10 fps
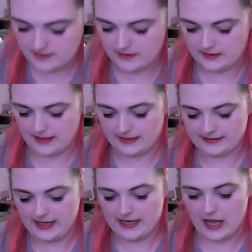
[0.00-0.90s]
Like I
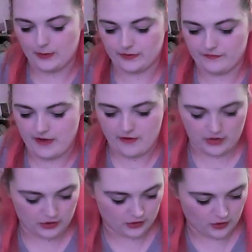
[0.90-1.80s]
said, I was very
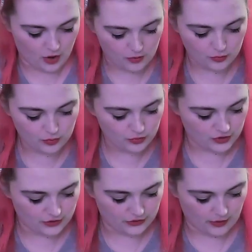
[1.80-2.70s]
cold,
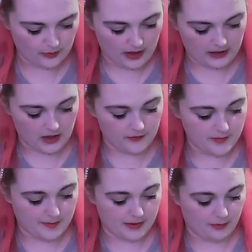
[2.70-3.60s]
so I can't
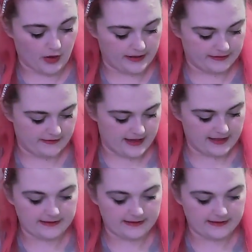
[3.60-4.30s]
remember the price of this.